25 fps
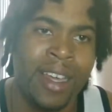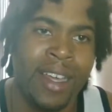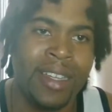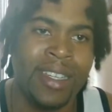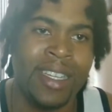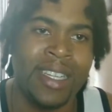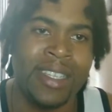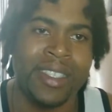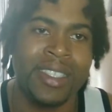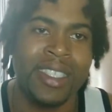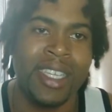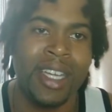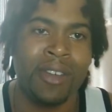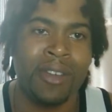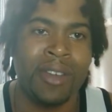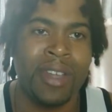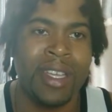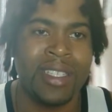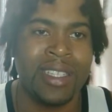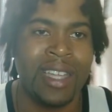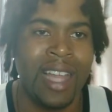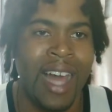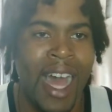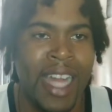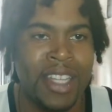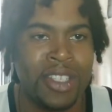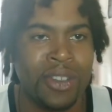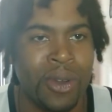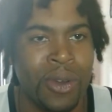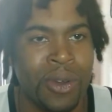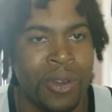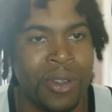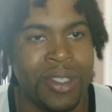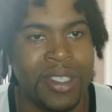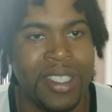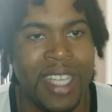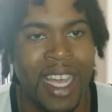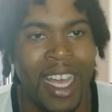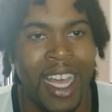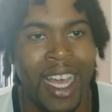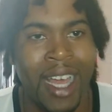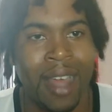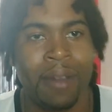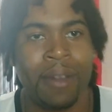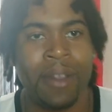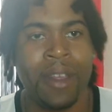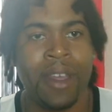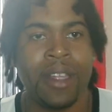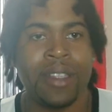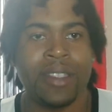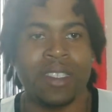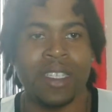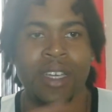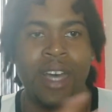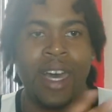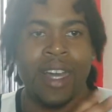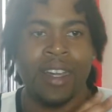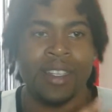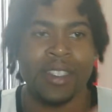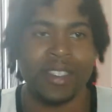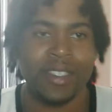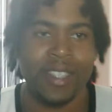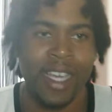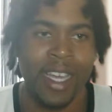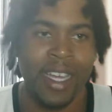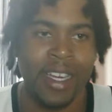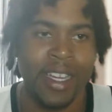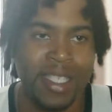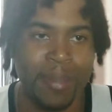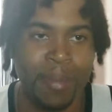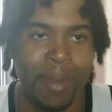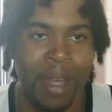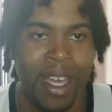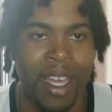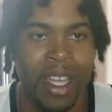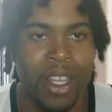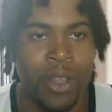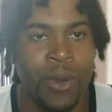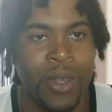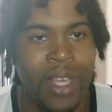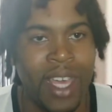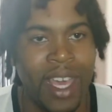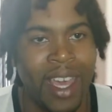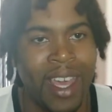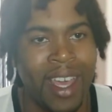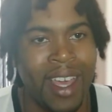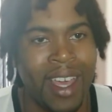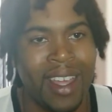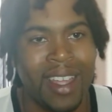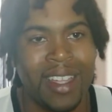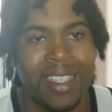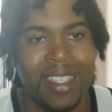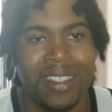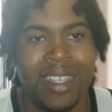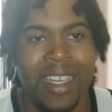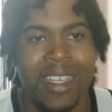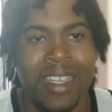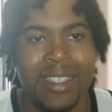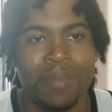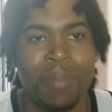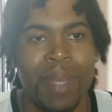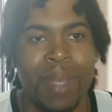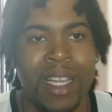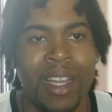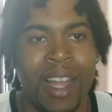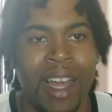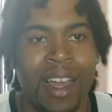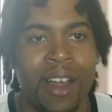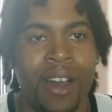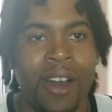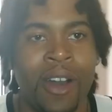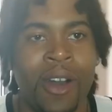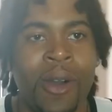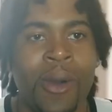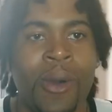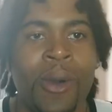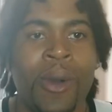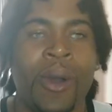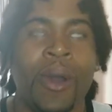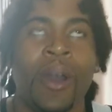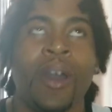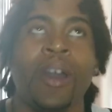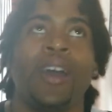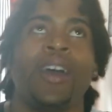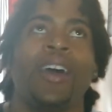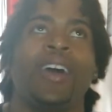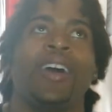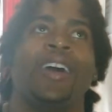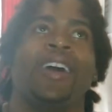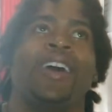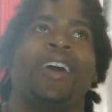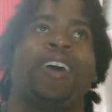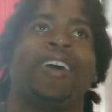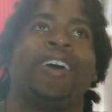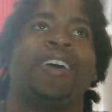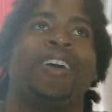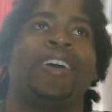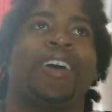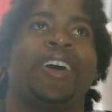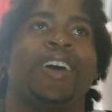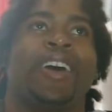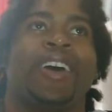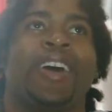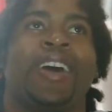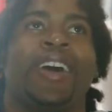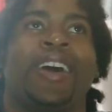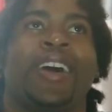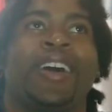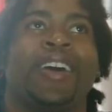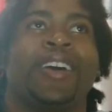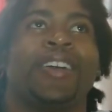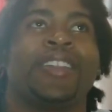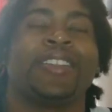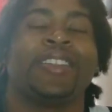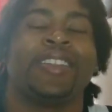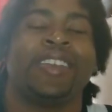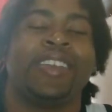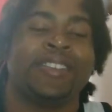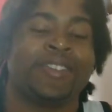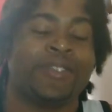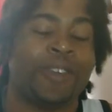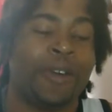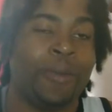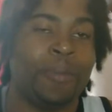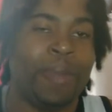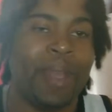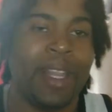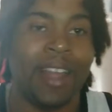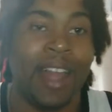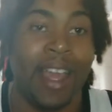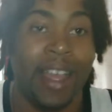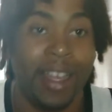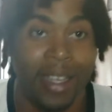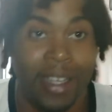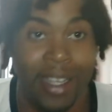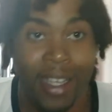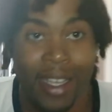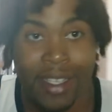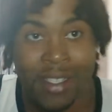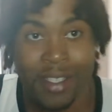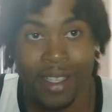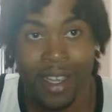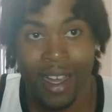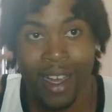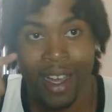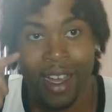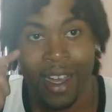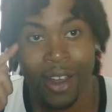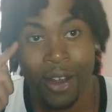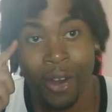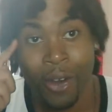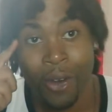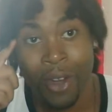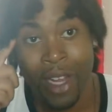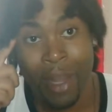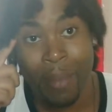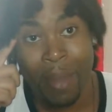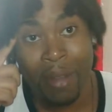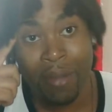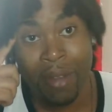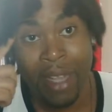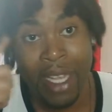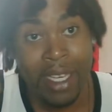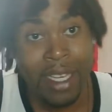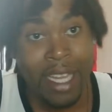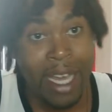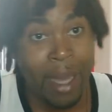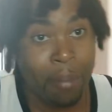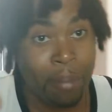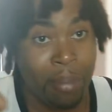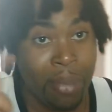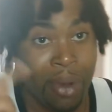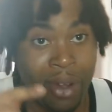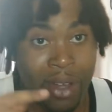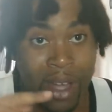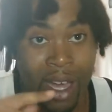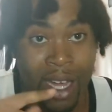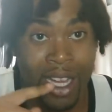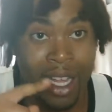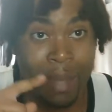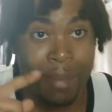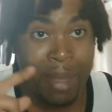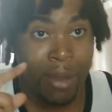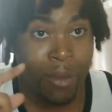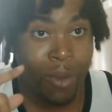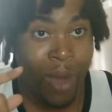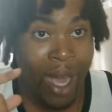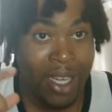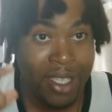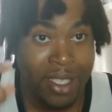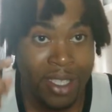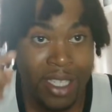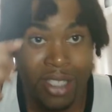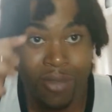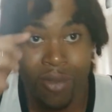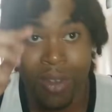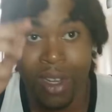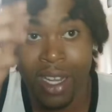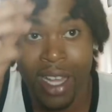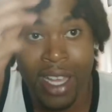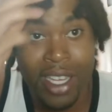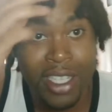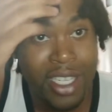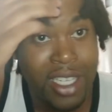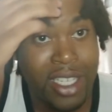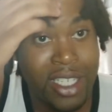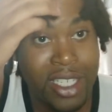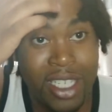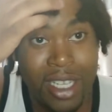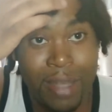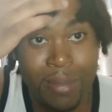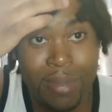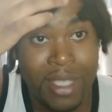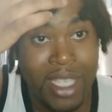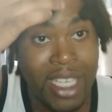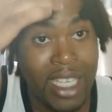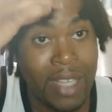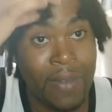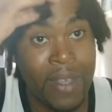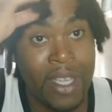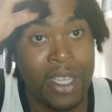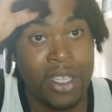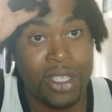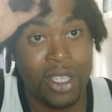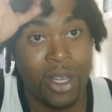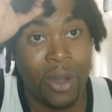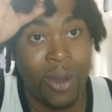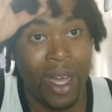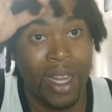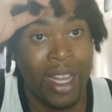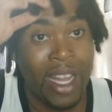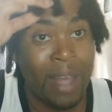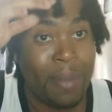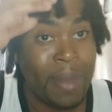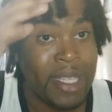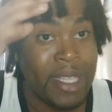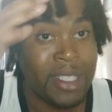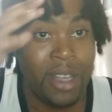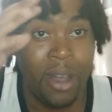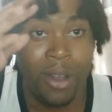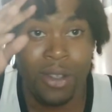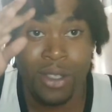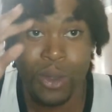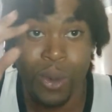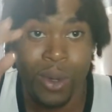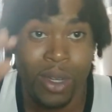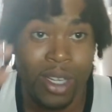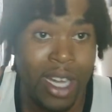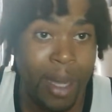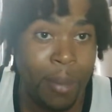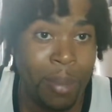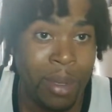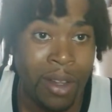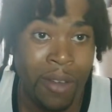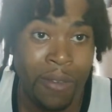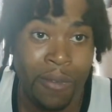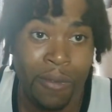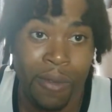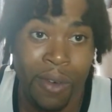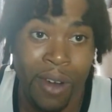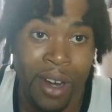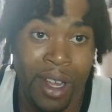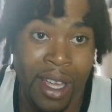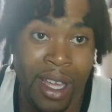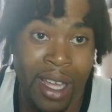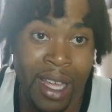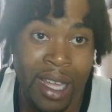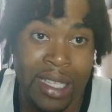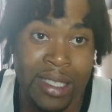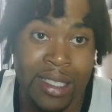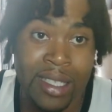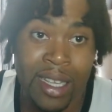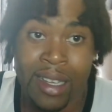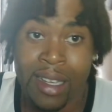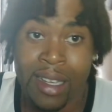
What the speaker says: the serious logical time to understand this, man. You can't just be like, oh, it's gonna be like this. Oh, let me read that book. Or let me watch this relationship TV show. Or let me talk to a couple of friends